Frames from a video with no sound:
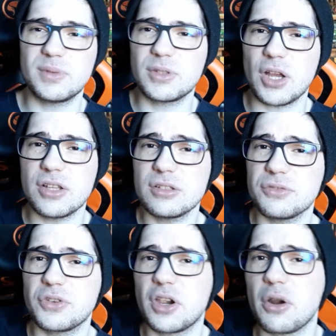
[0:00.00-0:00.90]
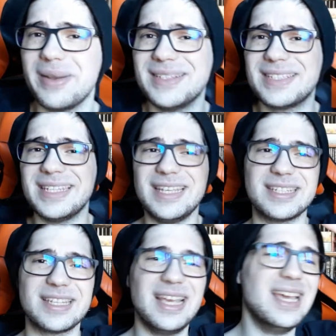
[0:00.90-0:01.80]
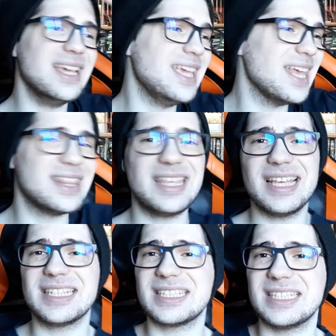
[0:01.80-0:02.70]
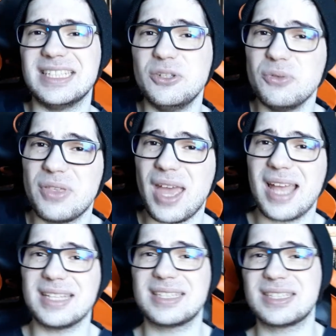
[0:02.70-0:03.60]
tons of currencies, get this, do that.